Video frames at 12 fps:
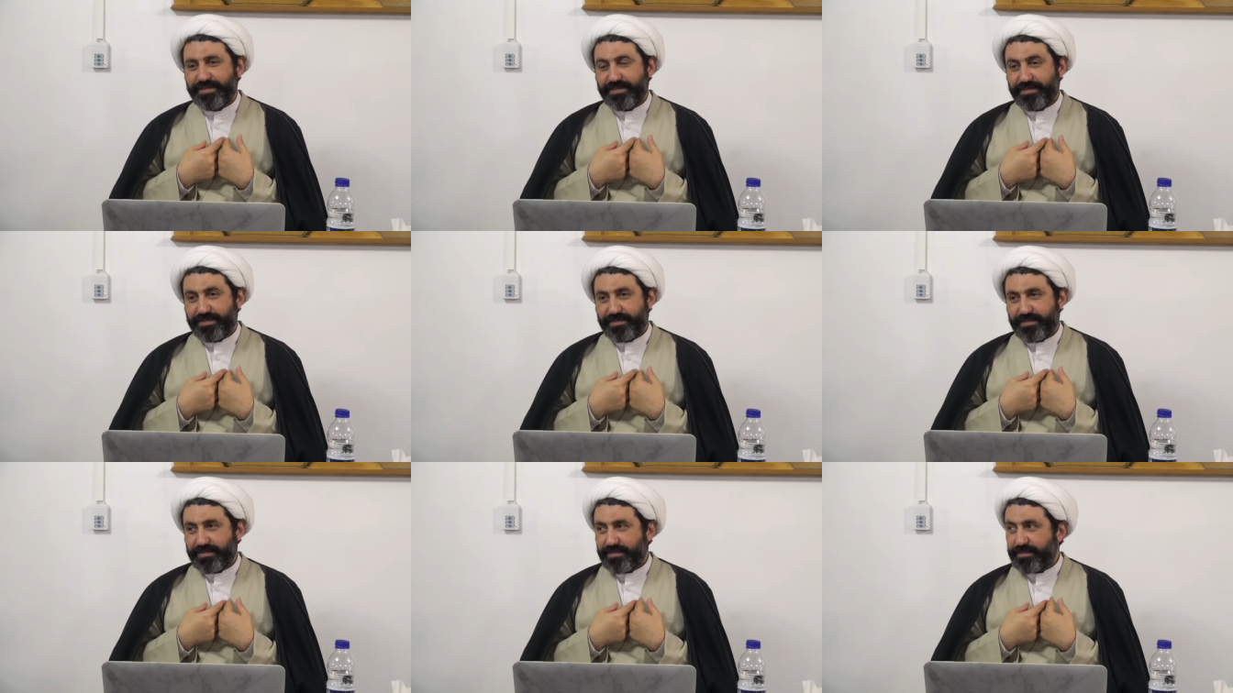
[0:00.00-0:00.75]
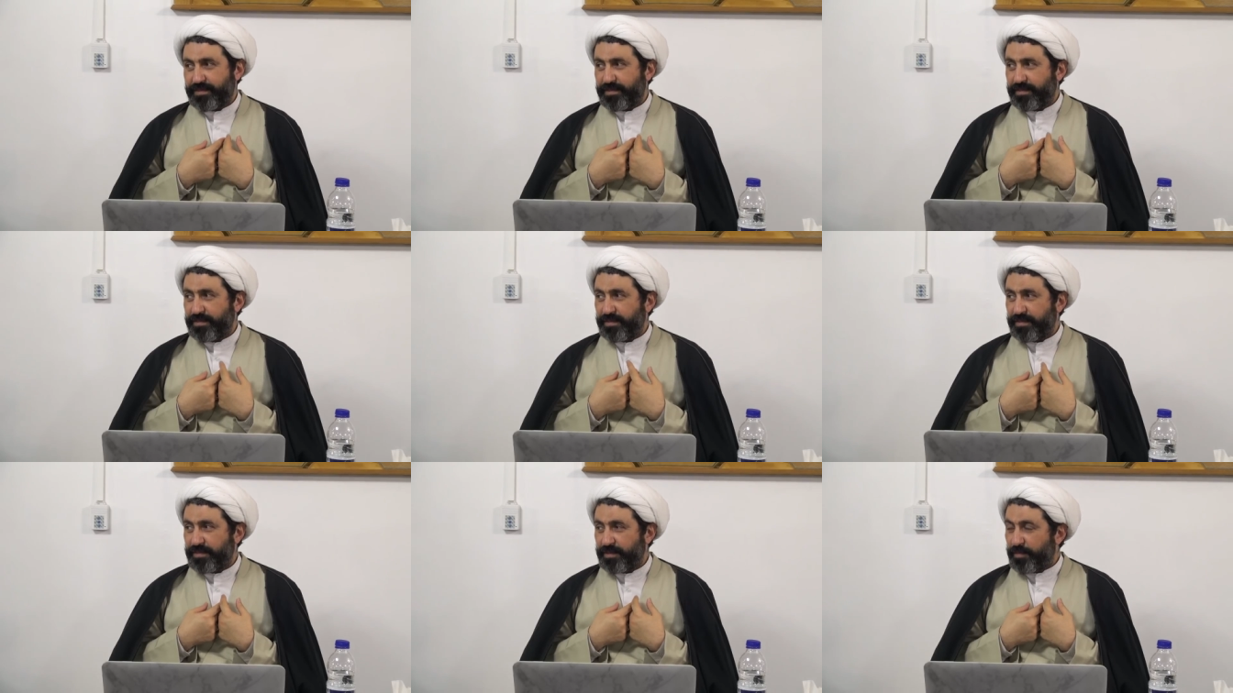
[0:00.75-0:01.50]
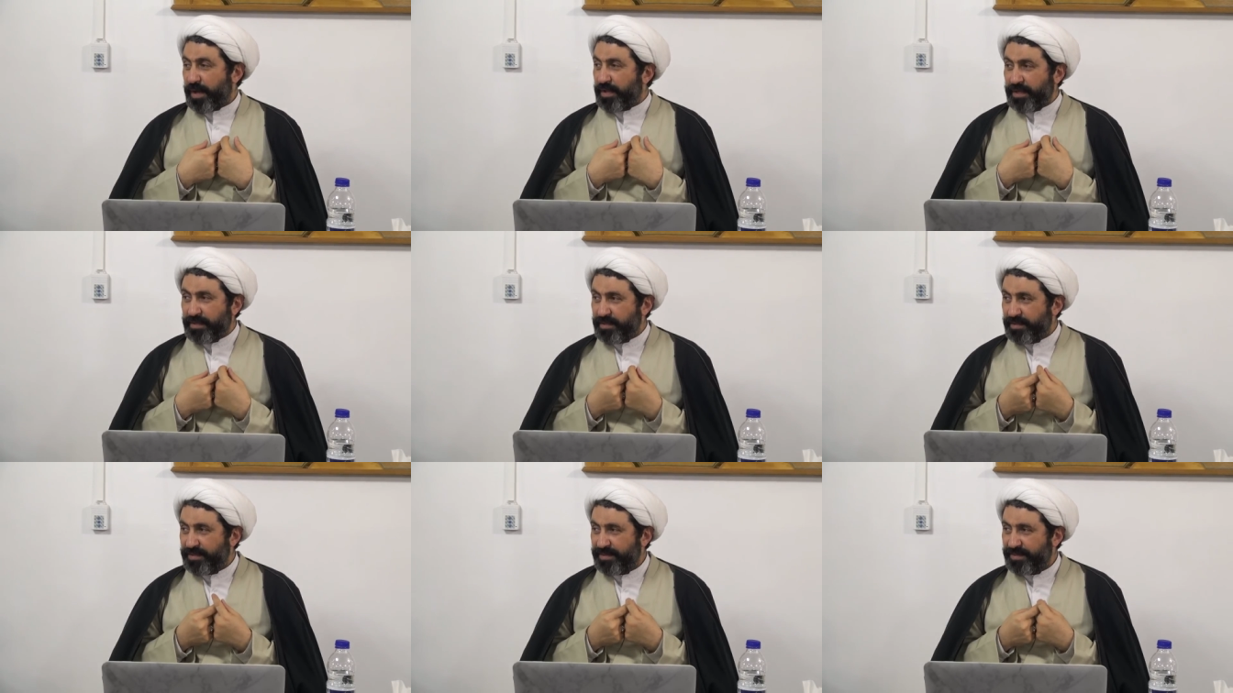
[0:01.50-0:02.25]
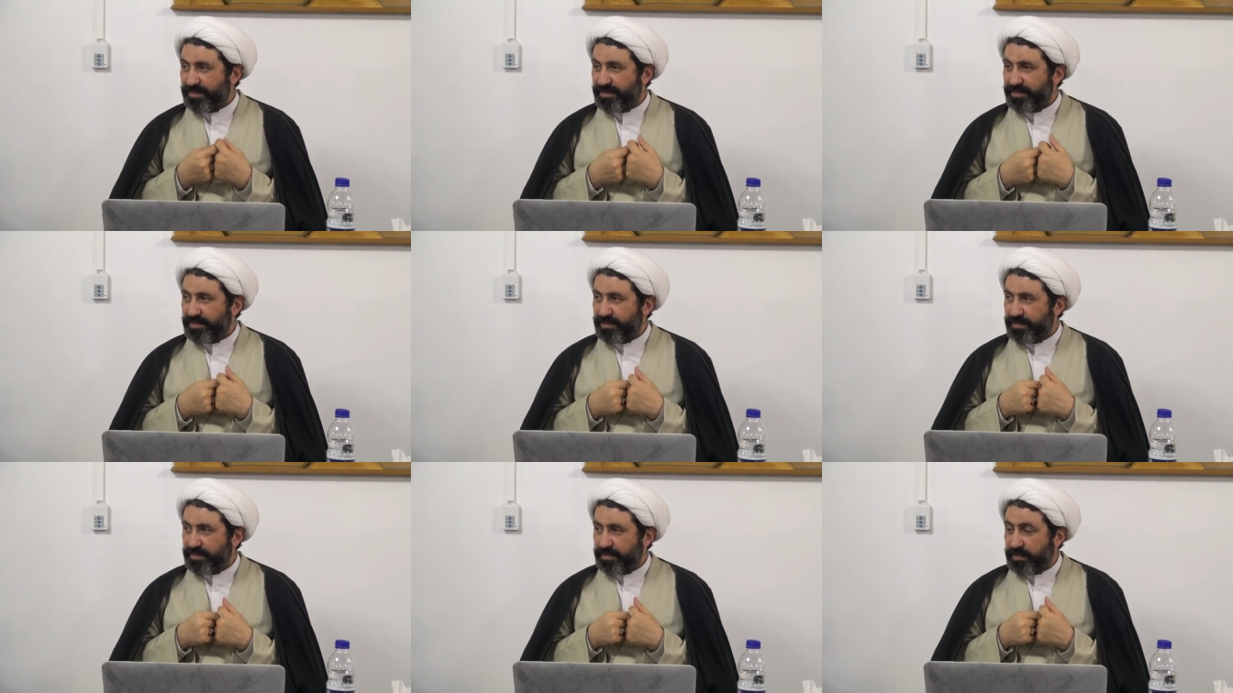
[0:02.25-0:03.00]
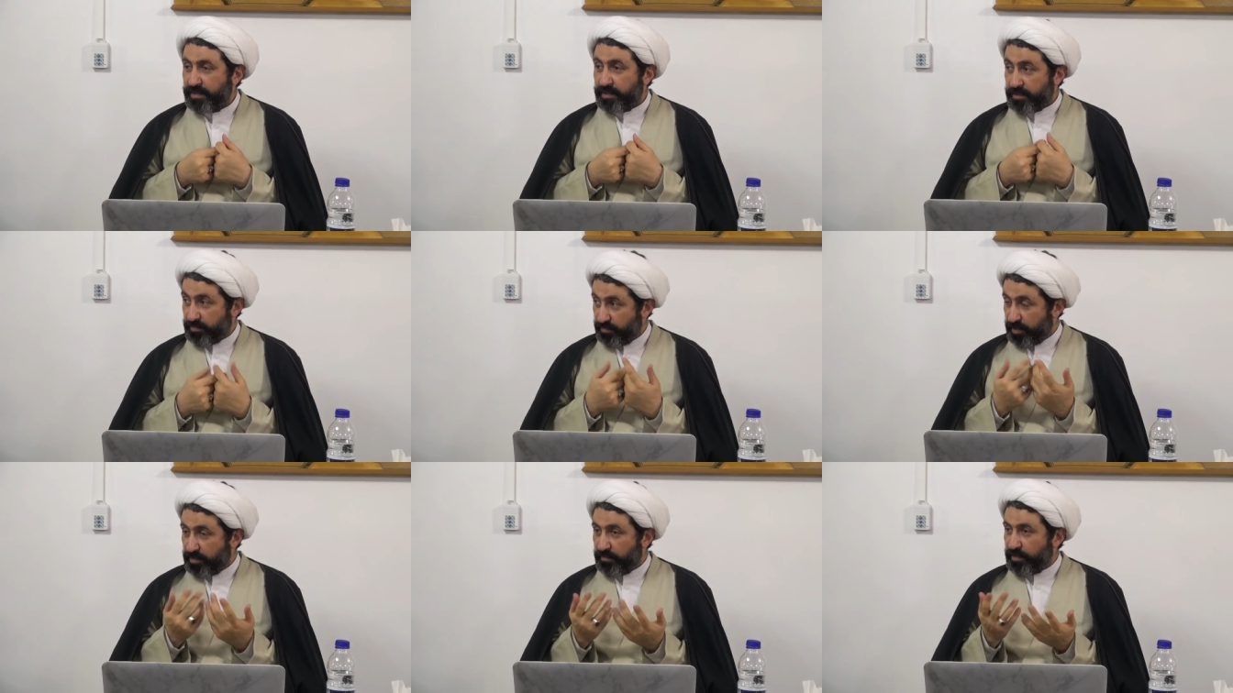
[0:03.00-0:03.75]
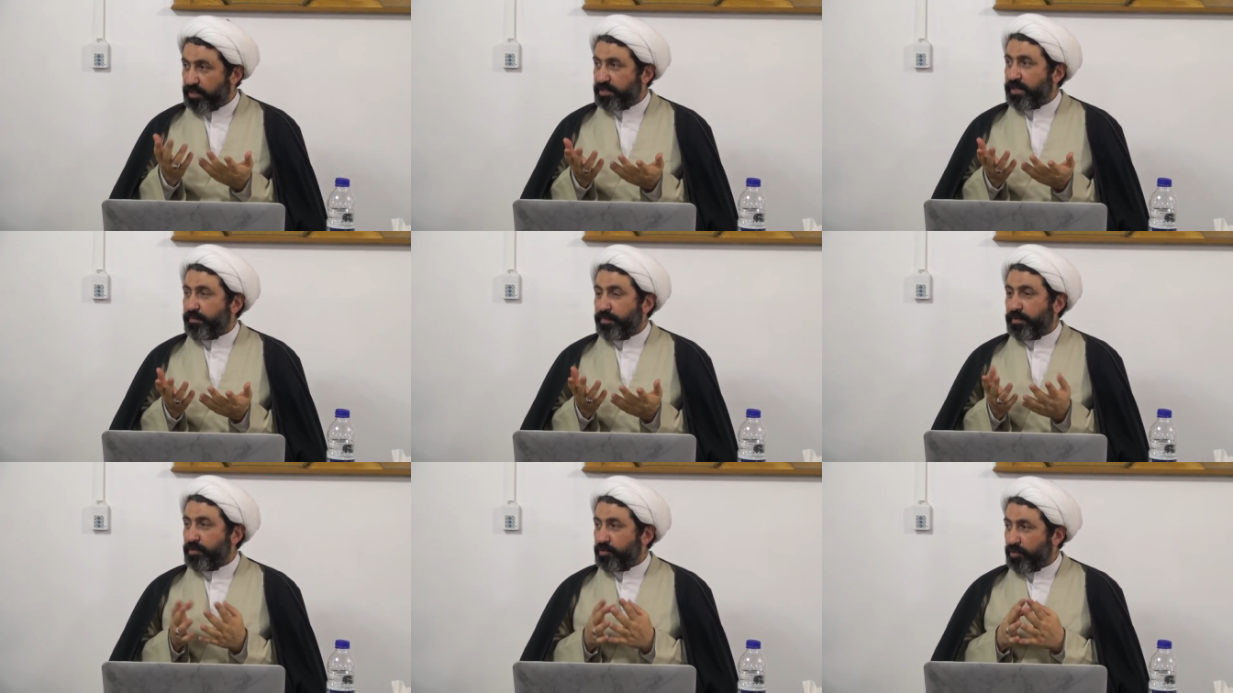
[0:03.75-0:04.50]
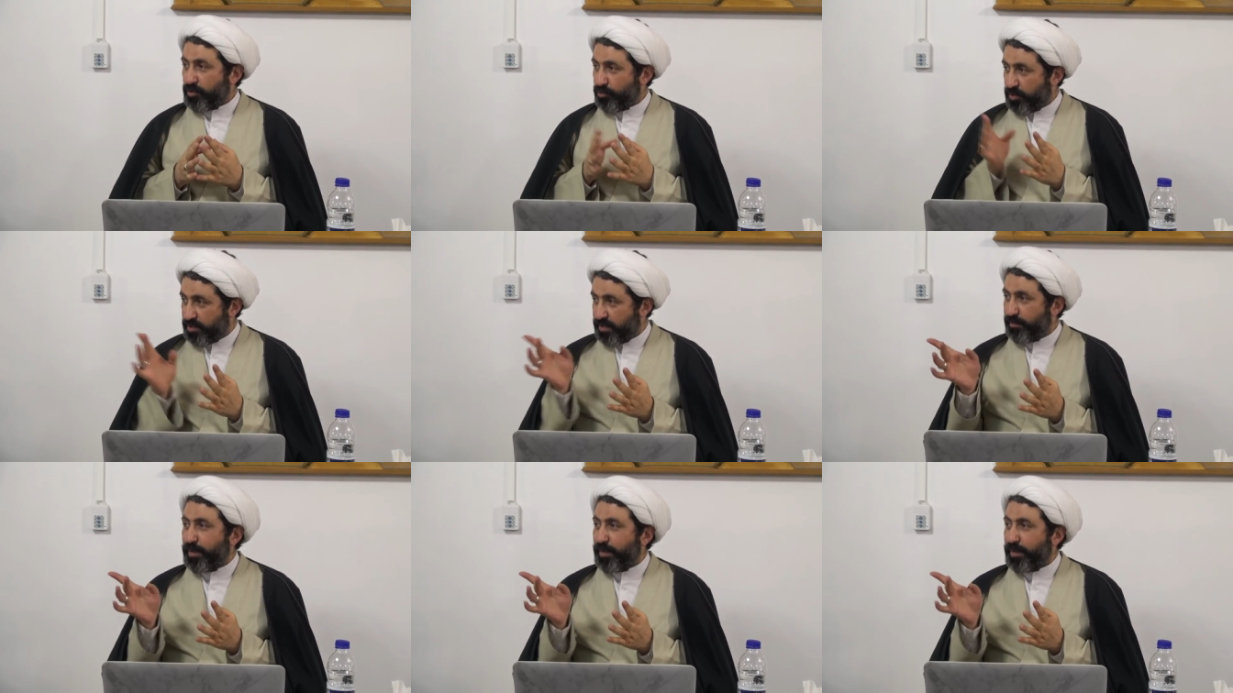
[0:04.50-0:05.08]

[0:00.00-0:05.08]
We don't deserve anything. Pardon? We don't deserve anything. We, we deserve, no, no, you deserve